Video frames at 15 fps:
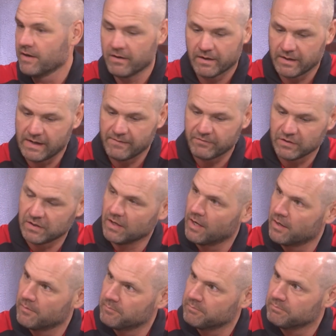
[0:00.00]
they aren't going to have to
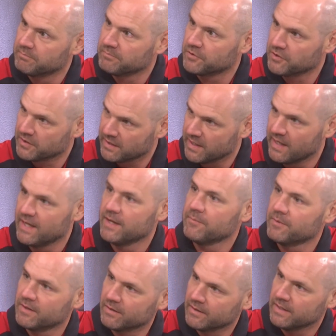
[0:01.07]
come to the game
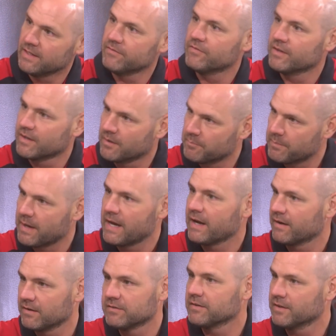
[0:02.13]
and leave and come back.
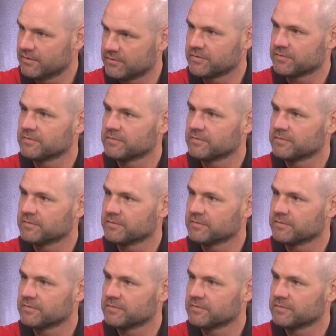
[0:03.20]
It's, it's